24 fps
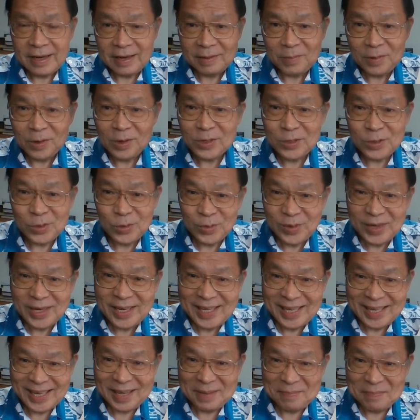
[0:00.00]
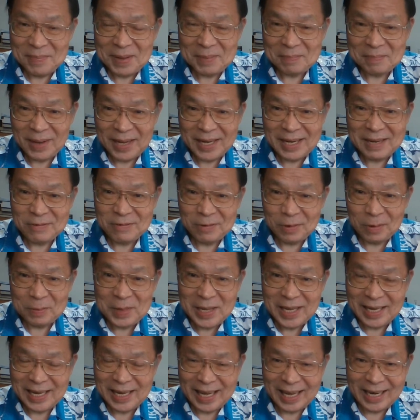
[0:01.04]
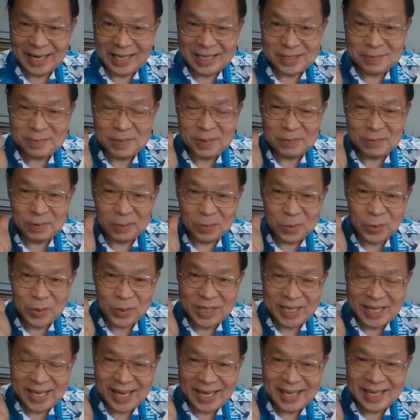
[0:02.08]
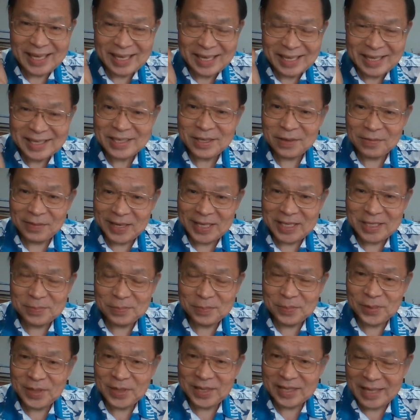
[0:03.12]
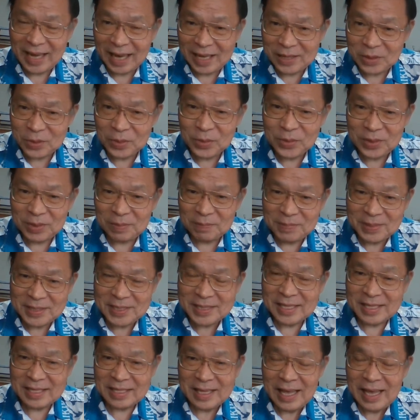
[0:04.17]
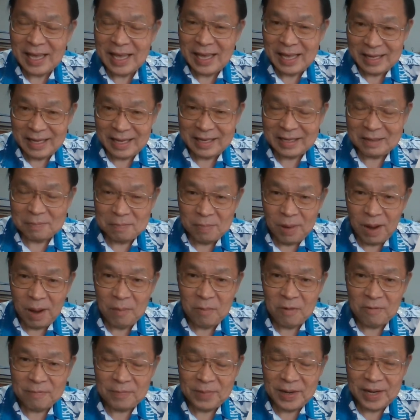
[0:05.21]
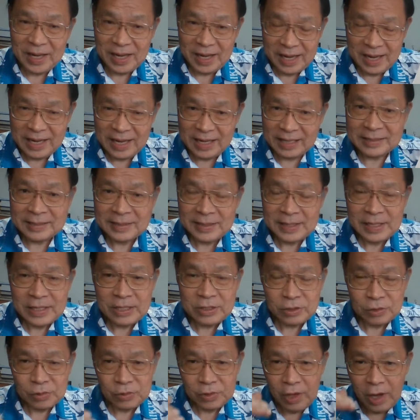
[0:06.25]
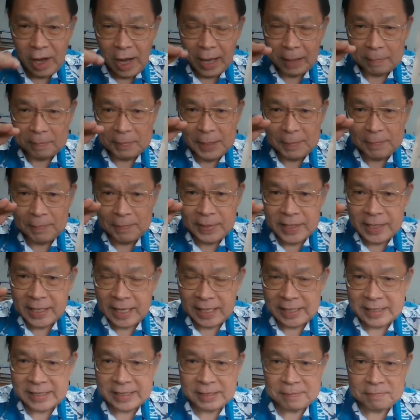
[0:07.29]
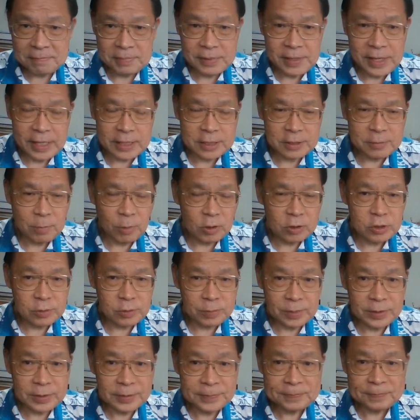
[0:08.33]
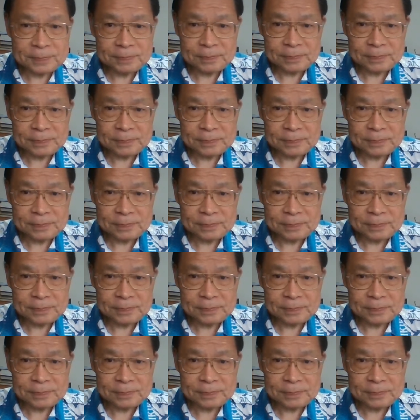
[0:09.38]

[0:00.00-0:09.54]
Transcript: Because you really can make money from it, and I speak from 28 years of experience. I know the business like the palm of my hand. So now I'm keeping it as simple as possible.